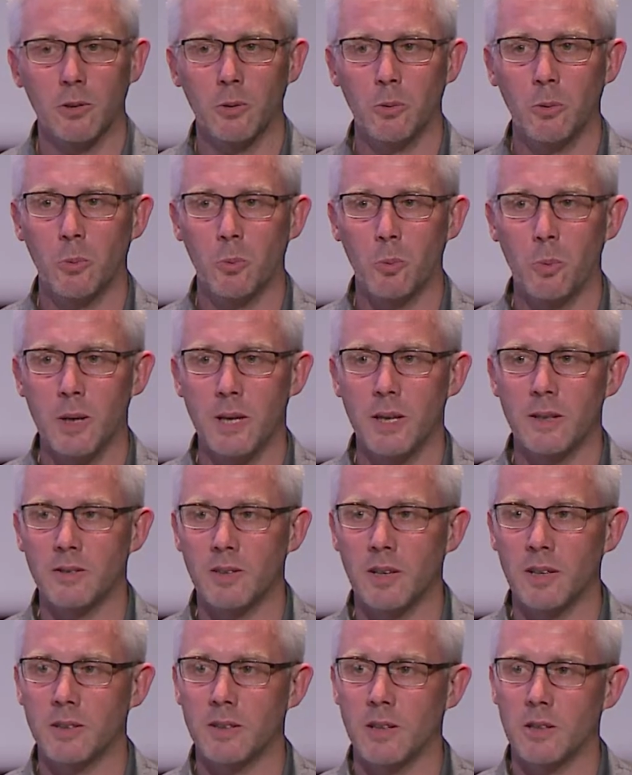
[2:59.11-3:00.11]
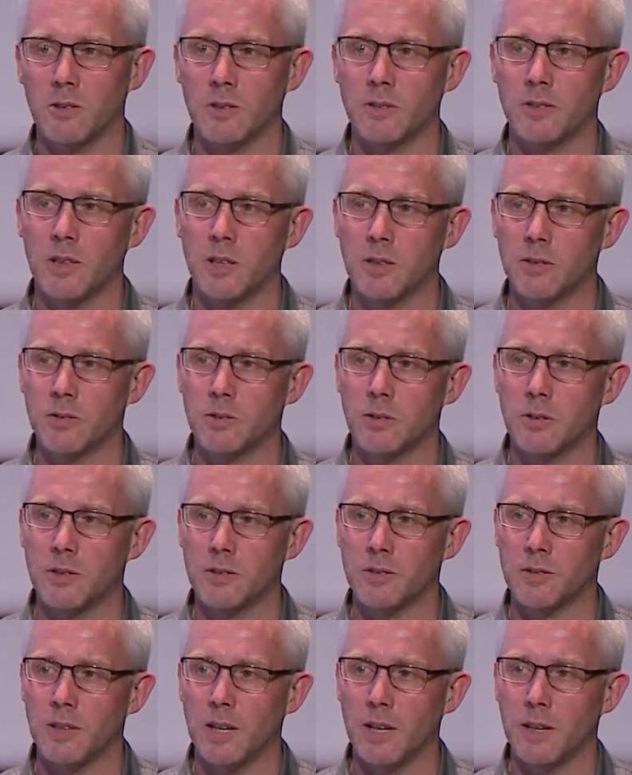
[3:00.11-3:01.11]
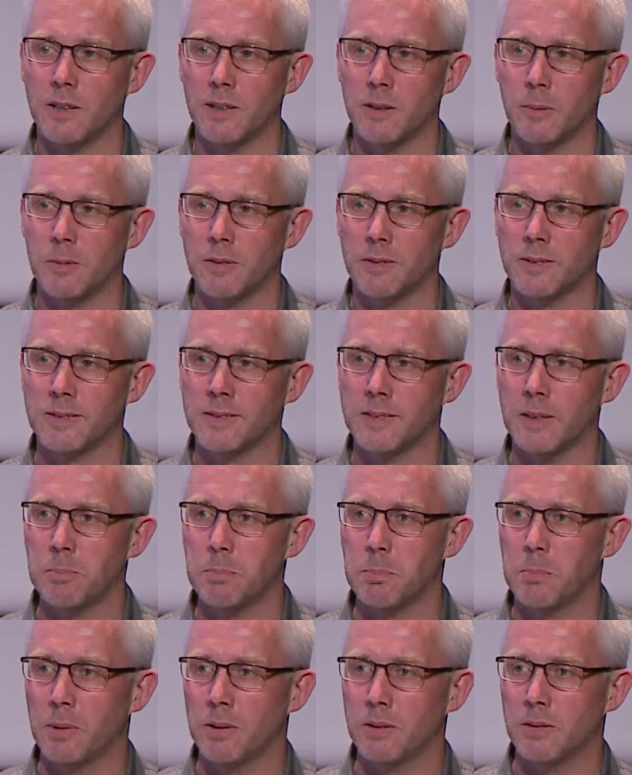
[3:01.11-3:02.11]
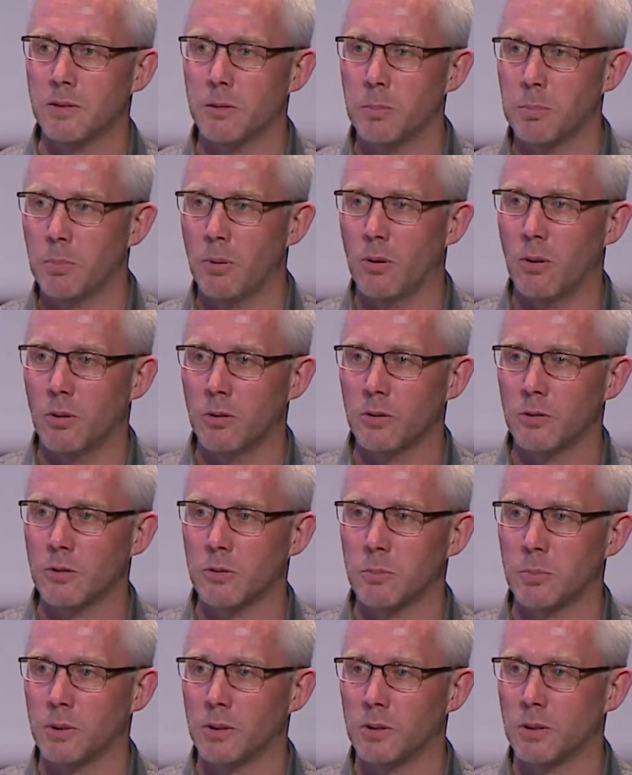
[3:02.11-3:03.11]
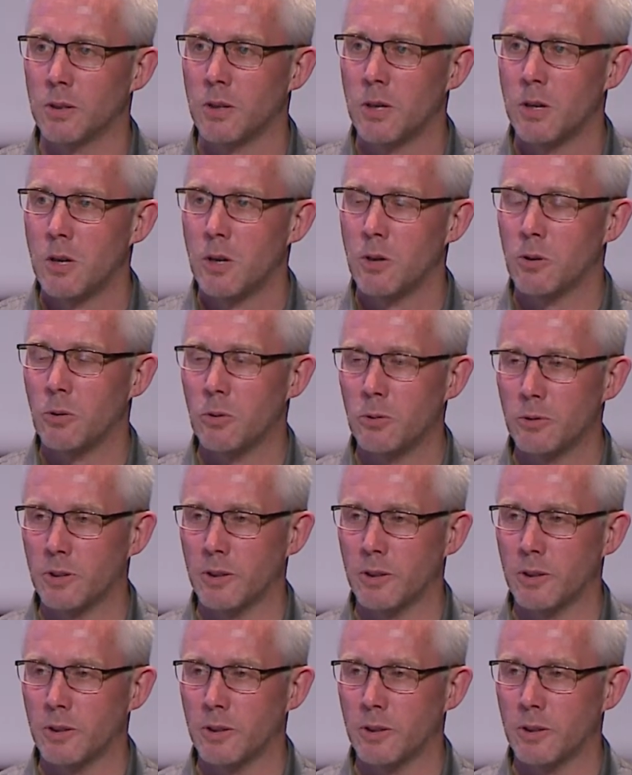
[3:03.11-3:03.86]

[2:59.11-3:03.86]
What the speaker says: we set ourselves to design the simplest possible user